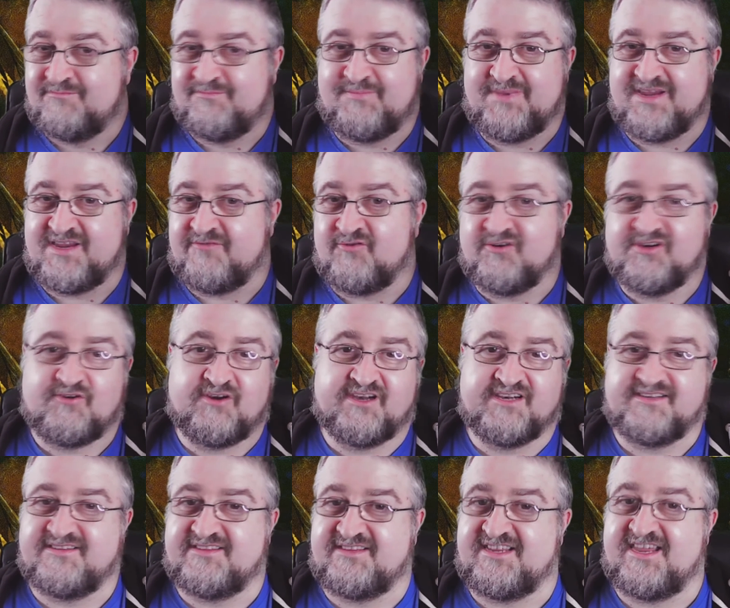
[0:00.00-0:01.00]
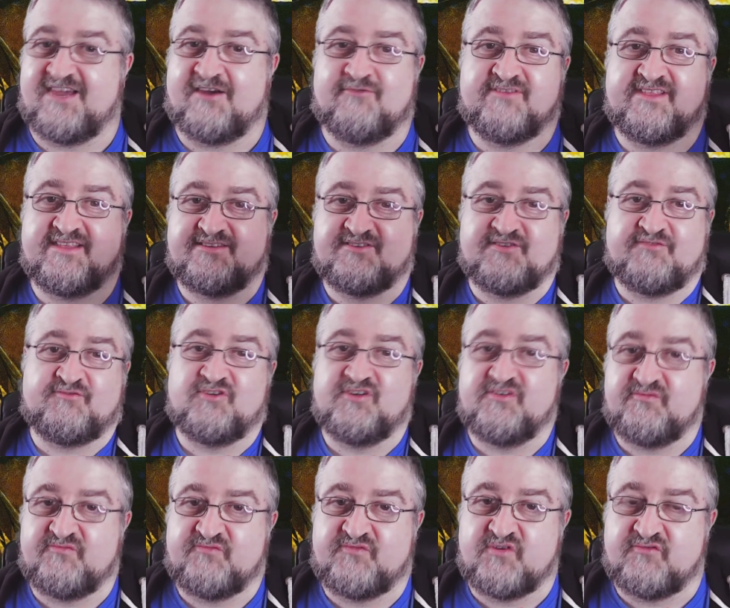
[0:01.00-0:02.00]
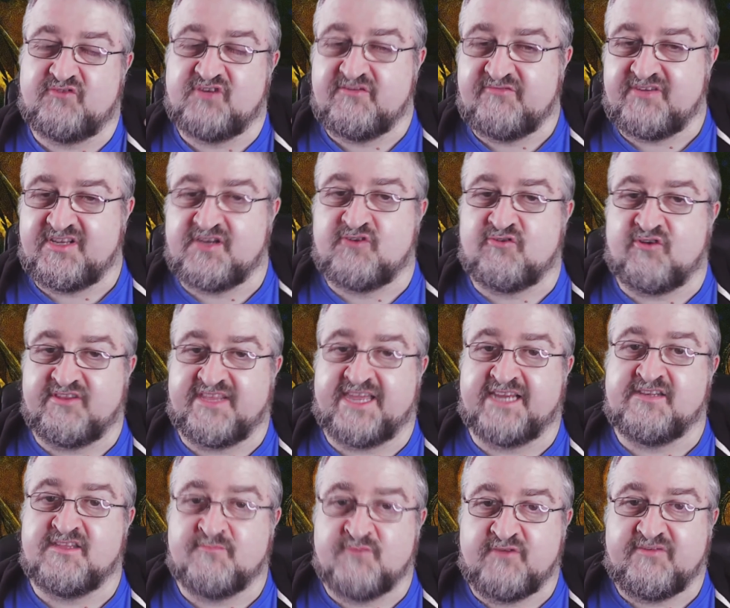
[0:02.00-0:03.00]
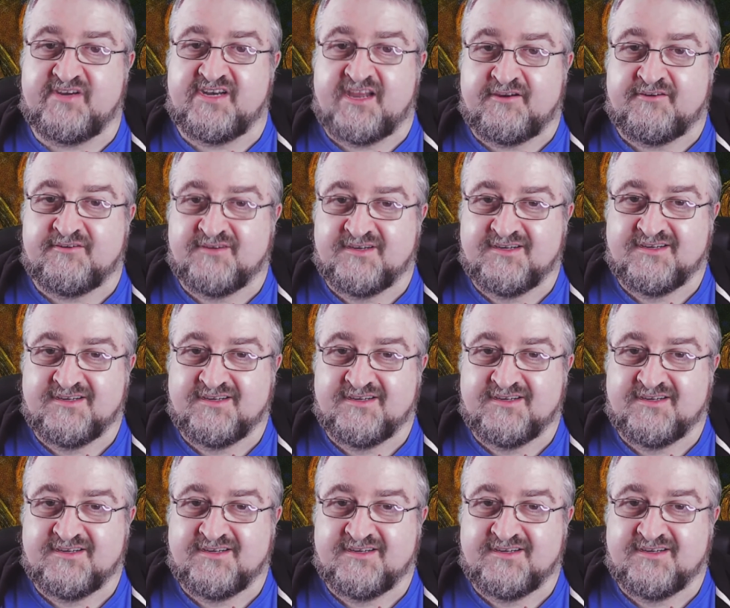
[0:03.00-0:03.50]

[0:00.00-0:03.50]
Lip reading: But you've only got to kill the, you've only really got the end of the movie now.